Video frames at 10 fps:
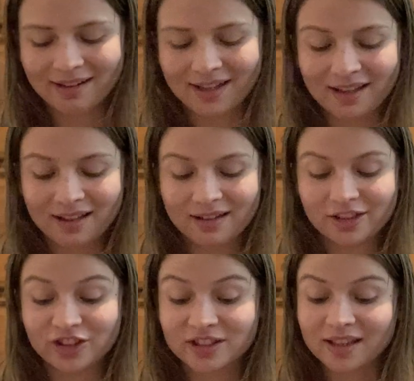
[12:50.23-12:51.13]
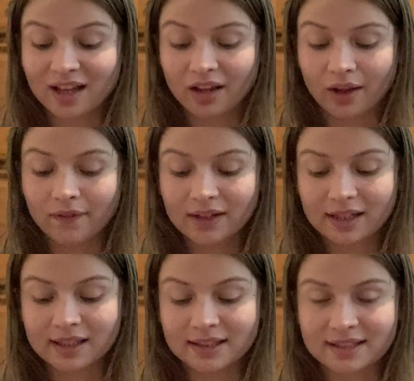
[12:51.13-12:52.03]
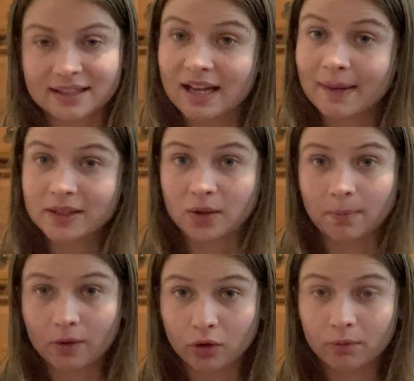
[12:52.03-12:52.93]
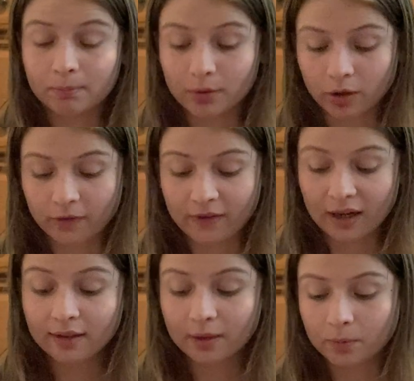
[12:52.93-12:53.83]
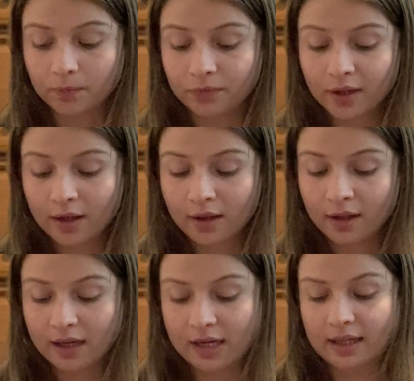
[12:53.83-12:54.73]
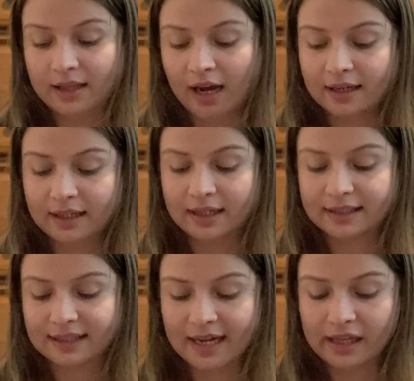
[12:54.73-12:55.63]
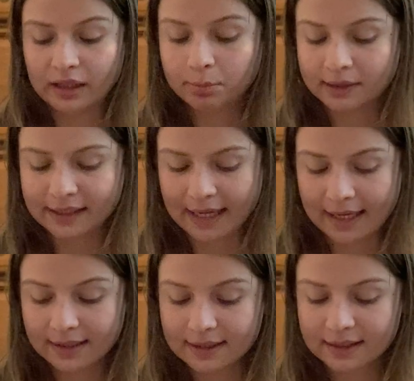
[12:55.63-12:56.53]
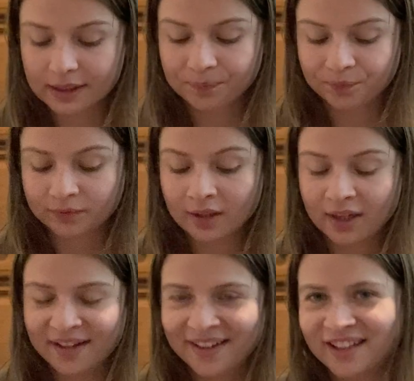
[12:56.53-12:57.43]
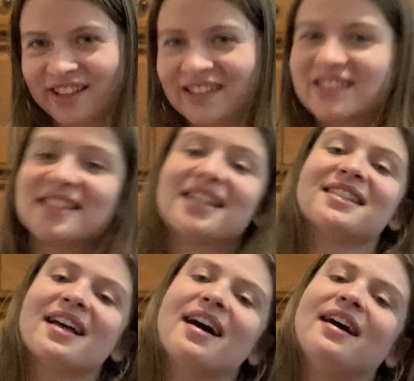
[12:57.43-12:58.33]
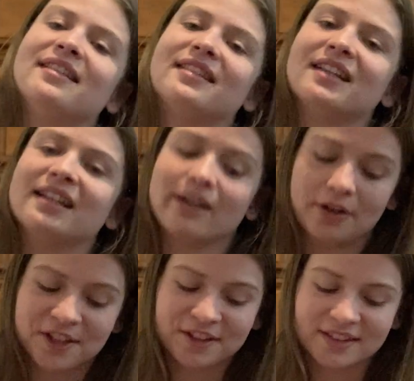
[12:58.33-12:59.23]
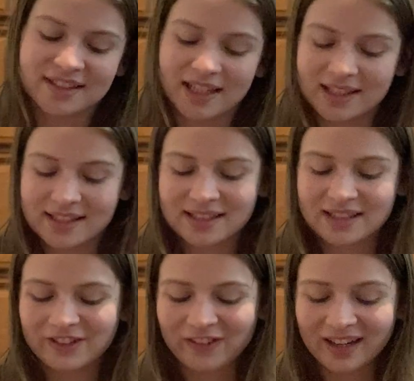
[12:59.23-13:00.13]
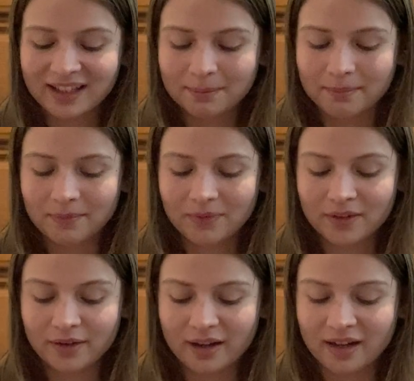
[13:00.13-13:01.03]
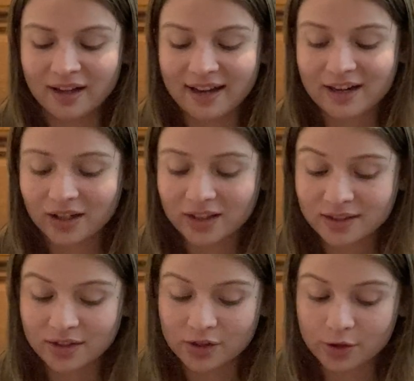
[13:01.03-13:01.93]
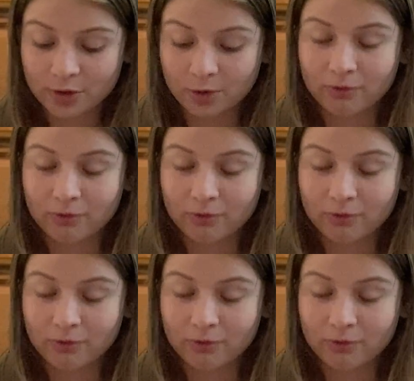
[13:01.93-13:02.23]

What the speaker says: And she said that loving is the same as Obergefell, and that it is a liberty case. She also says that the Hodges side is defining a constitutional